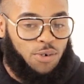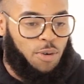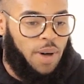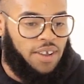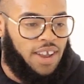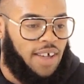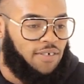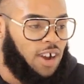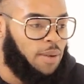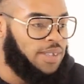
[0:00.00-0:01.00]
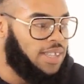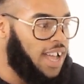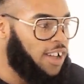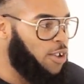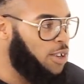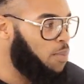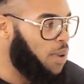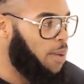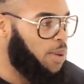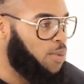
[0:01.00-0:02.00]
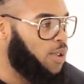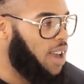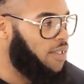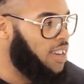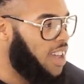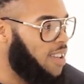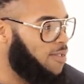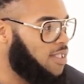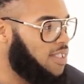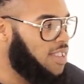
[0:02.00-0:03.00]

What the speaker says: talk about knife crime is like only black people carry knives.